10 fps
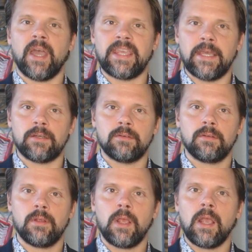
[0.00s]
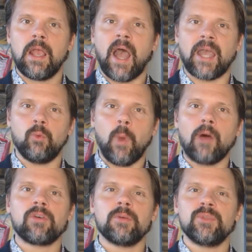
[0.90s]
Again, I
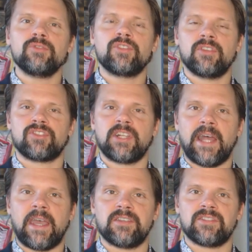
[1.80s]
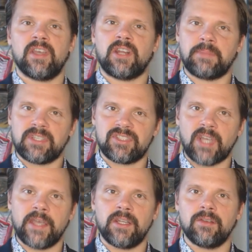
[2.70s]
welcome you to this class and I'm
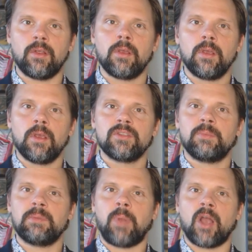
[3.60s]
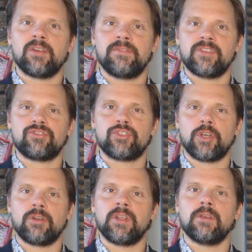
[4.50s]
excited to be part of this
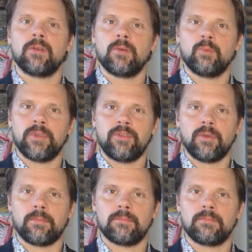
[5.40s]
journey with you.